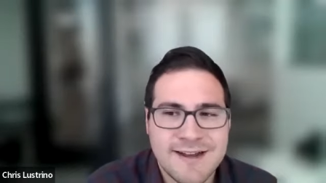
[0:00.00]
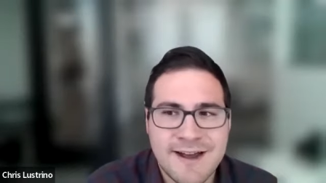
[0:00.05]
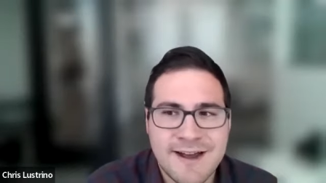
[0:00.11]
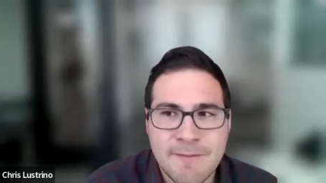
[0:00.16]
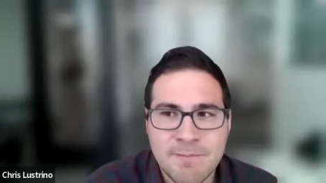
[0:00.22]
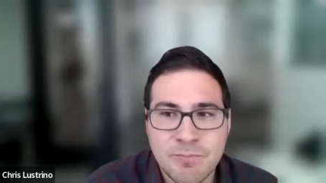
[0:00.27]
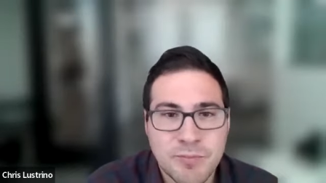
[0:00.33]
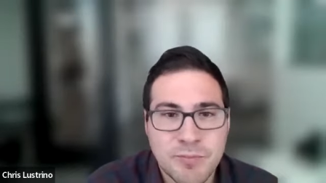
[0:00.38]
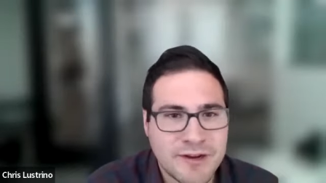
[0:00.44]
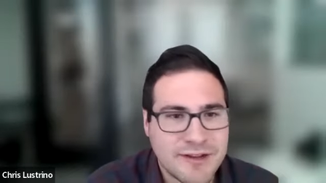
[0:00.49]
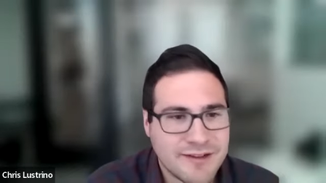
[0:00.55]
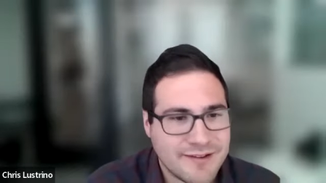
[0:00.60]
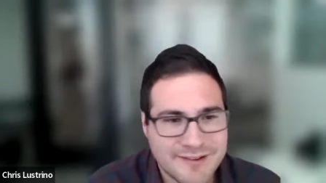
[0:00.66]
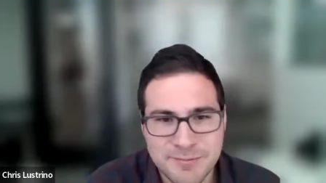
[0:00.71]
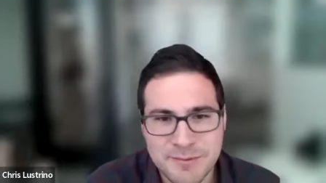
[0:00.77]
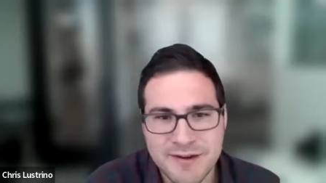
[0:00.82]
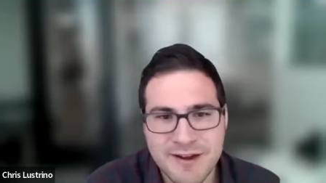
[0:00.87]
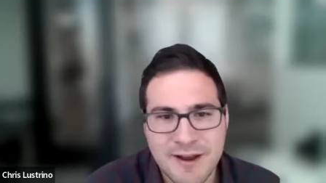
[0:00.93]
Um, but
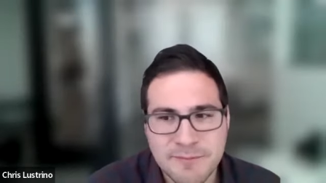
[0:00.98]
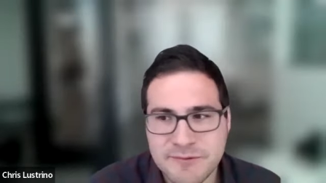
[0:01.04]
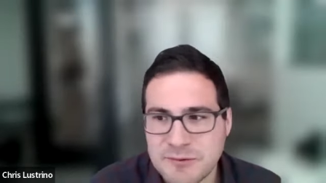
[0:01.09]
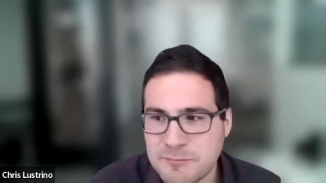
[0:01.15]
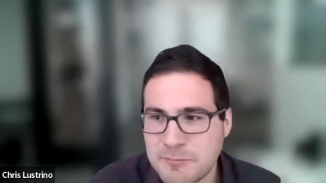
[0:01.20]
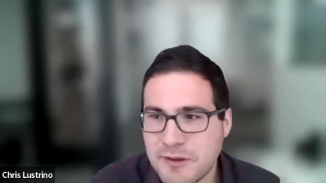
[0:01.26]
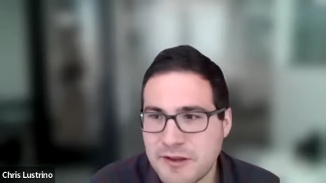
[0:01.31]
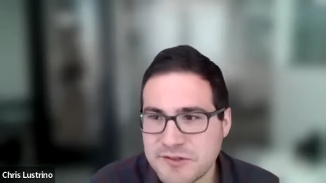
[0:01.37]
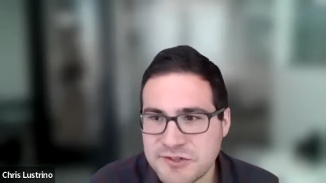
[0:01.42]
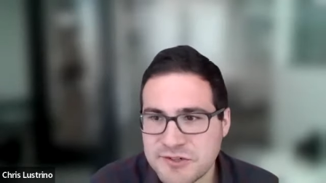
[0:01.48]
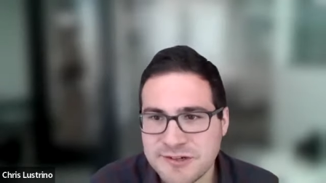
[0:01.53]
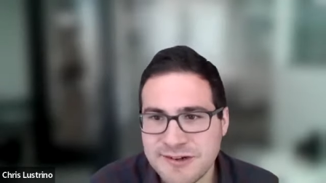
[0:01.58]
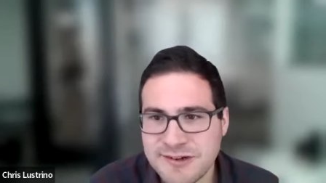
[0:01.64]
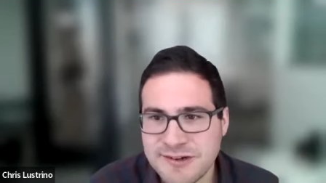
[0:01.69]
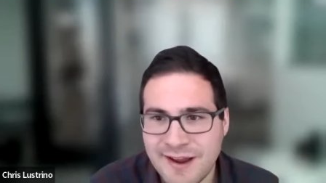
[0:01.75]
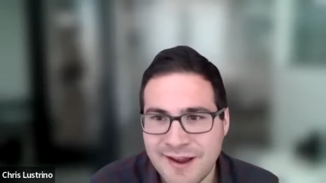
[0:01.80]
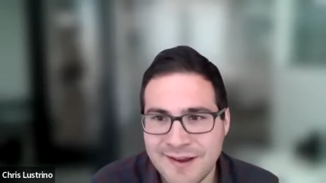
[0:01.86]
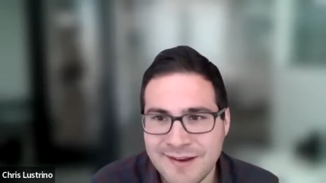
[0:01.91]
it's been an absolute
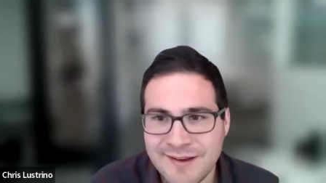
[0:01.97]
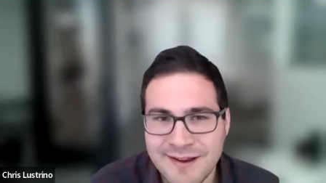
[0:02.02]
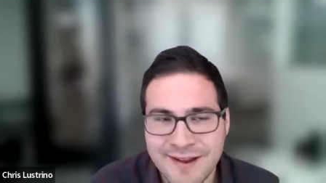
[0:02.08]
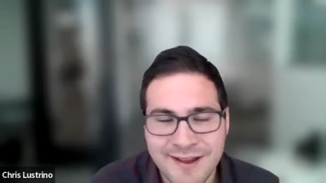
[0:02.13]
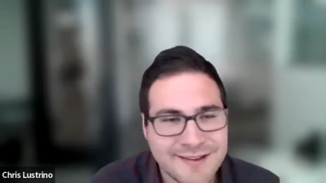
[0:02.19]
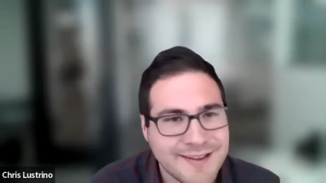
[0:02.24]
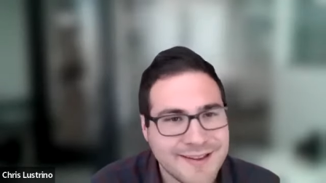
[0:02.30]
pleasure, and uh,